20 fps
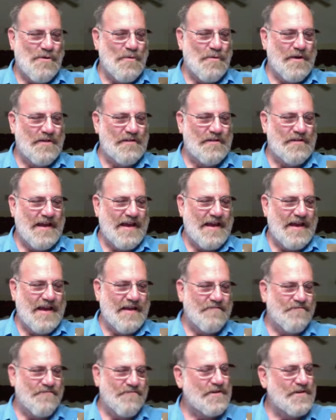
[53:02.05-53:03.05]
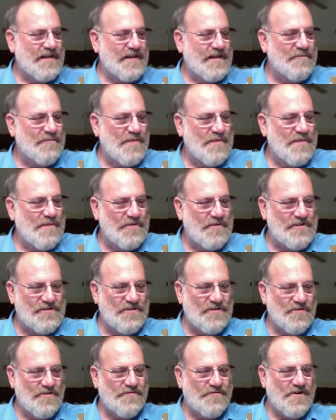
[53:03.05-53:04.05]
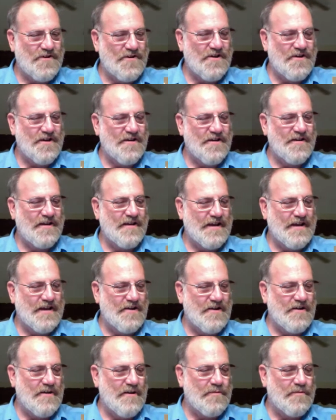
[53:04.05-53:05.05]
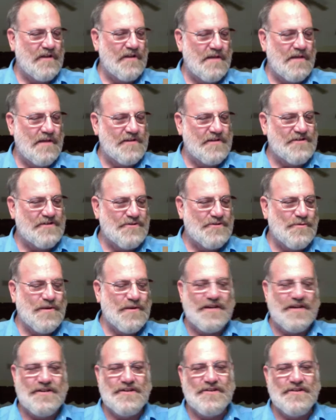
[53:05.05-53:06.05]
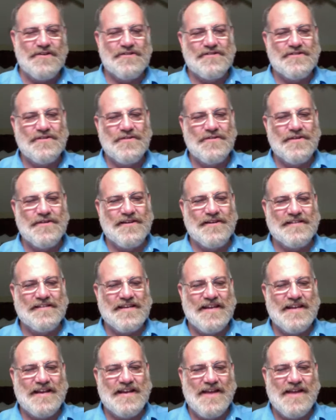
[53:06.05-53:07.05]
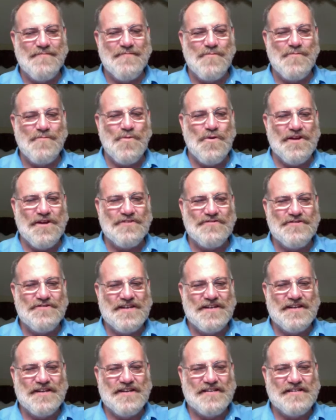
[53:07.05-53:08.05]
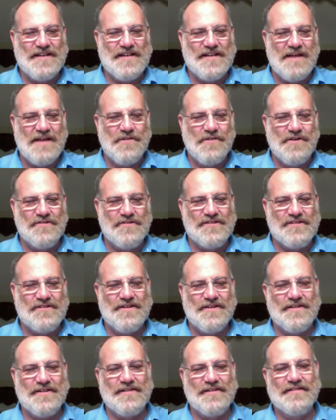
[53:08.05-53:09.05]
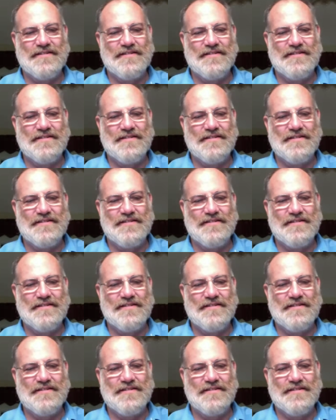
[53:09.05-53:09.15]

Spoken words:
we only have 14 members so far, and our upper limit's 22. So it's going to get more interesting as time goes on.